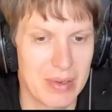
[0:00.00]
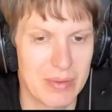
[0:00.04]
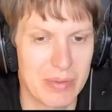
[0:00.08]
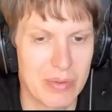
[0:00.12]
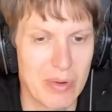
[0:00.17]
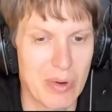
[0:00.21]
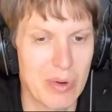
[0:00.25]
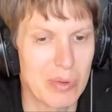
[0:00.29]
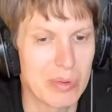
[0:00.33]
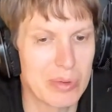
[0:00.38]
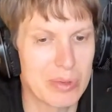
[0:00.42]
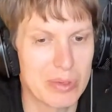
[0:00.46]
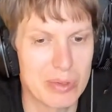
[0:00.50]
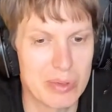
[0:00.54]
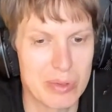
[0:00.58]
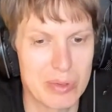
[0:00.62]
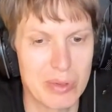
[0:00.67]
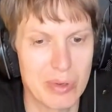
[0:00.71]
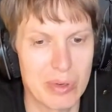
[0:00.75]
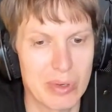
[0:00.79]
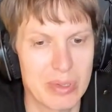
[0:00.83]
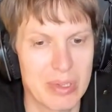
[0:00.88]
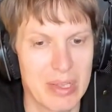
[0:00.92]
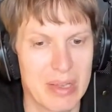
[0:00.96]
uh, folks do
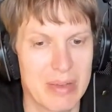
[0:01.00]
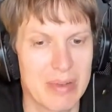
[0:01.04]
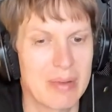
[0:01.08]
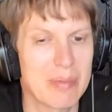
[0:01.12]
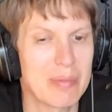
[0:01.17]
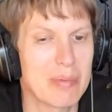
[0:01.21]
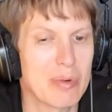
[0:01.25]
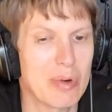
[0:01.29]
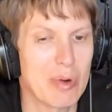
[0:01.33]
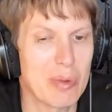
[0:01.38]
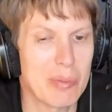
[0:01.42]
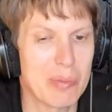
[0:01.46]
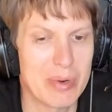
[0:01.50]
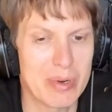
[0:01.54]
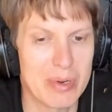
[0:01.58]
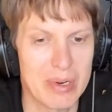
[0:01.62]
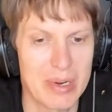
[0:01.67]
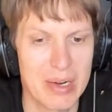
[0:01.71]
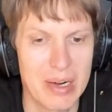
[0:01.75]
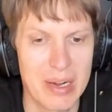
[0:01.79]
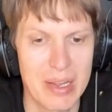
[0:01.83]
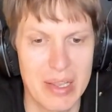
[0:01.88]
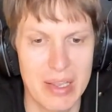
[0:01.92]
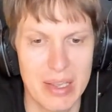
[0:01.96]
not have
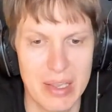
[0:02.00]
proper